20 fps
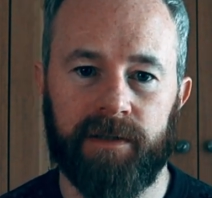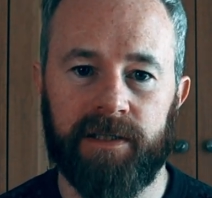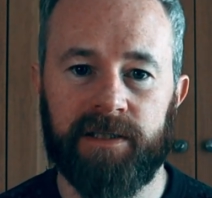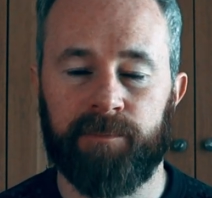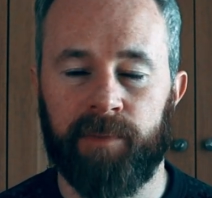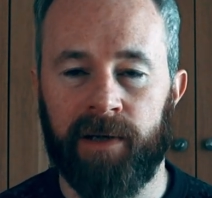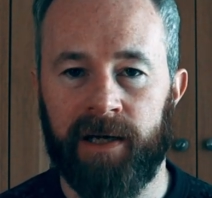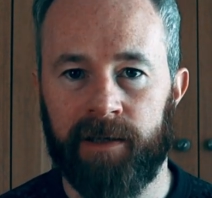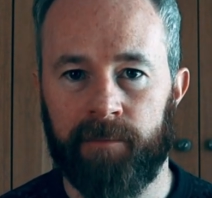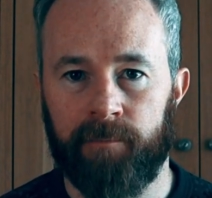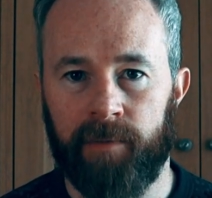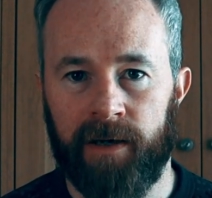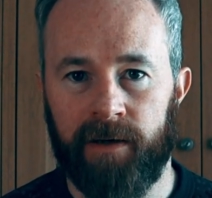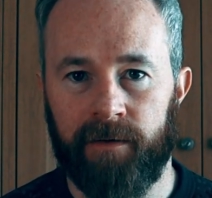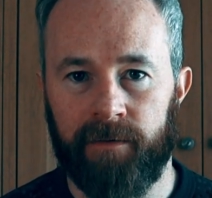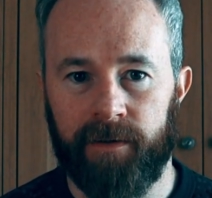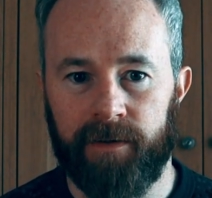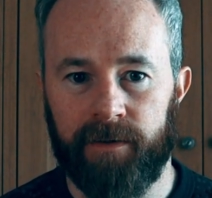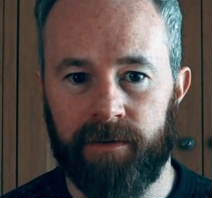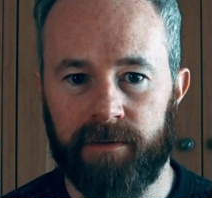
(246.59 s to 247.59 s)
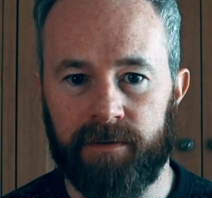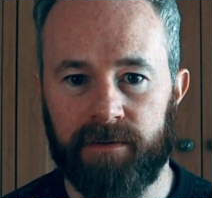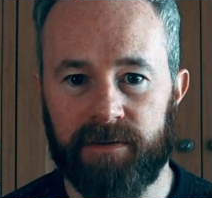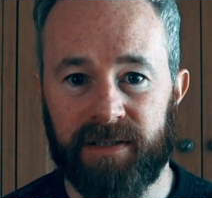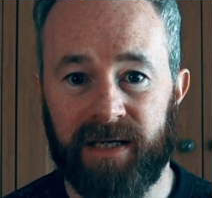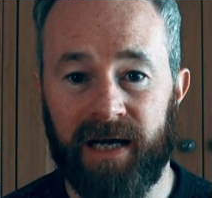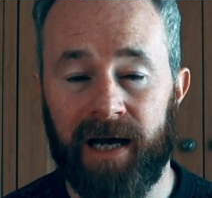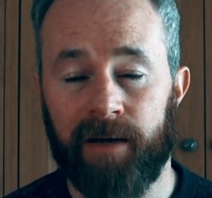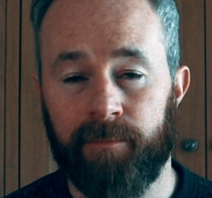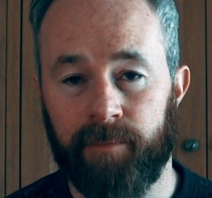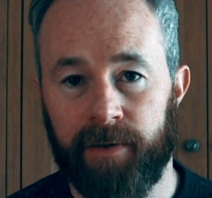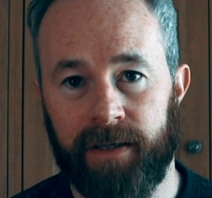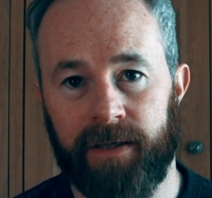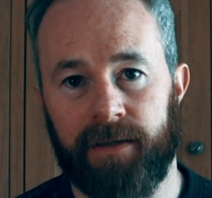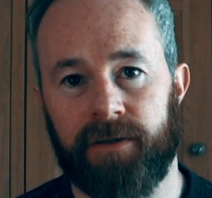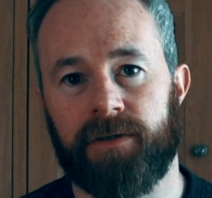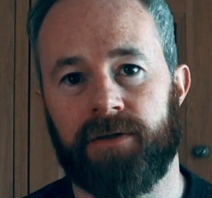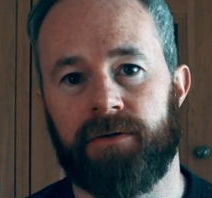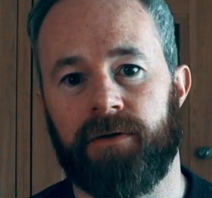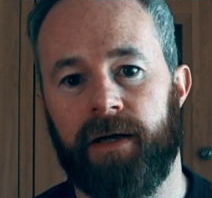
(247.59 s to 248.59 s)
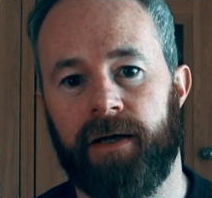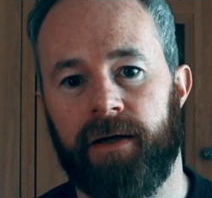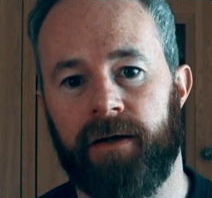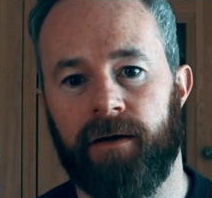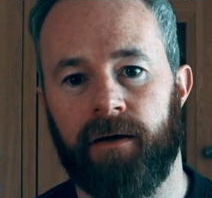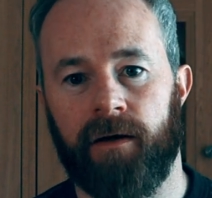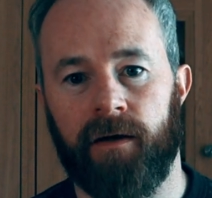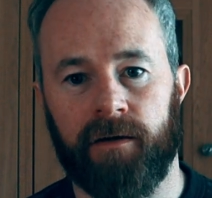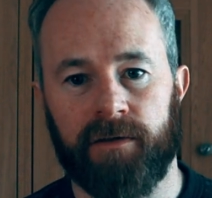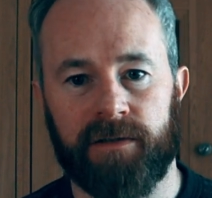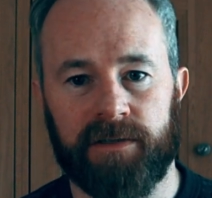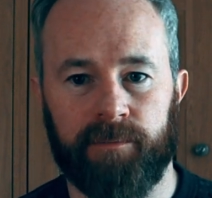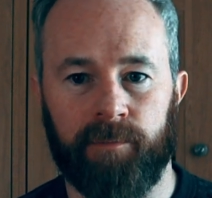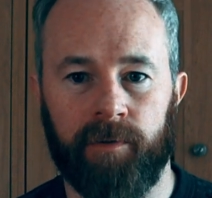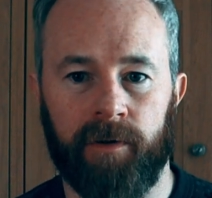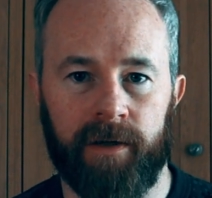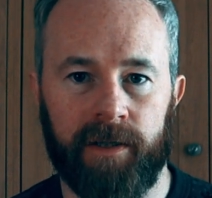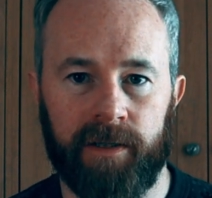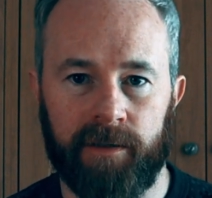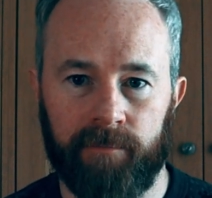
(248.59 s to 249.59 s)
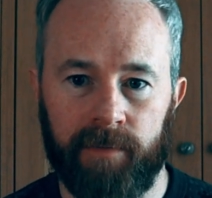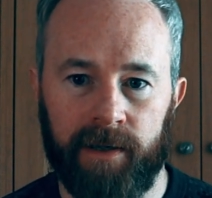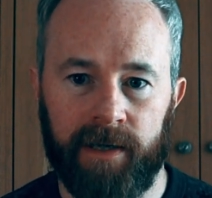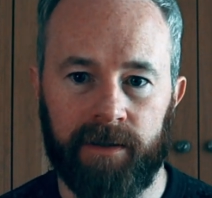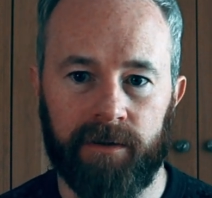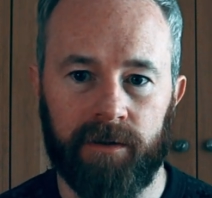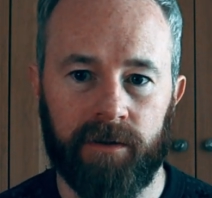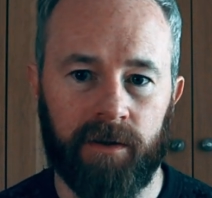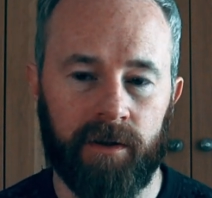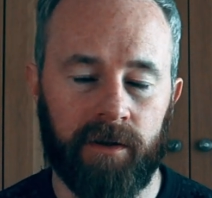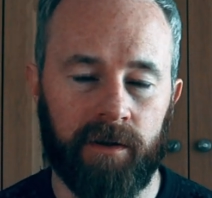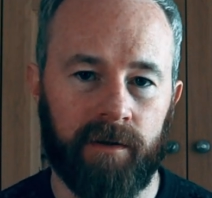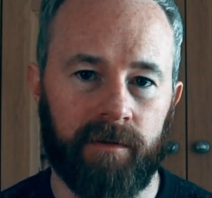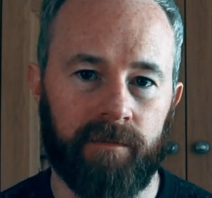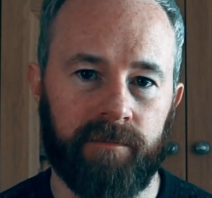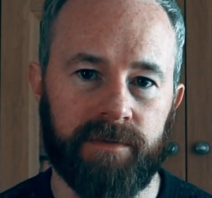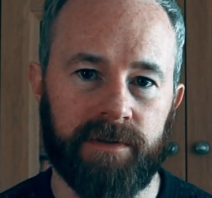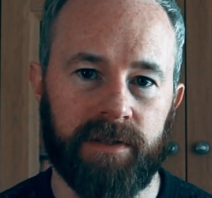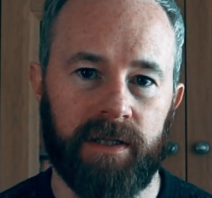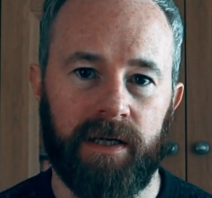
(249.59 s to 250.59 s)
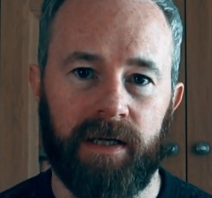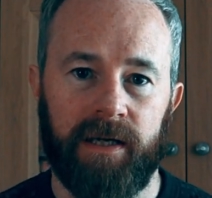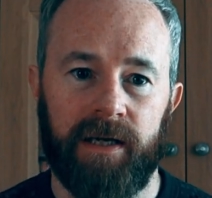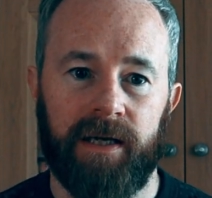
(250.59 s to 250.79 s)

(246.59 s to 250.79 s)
These planning barriers can be illustrated on supply and demand curves.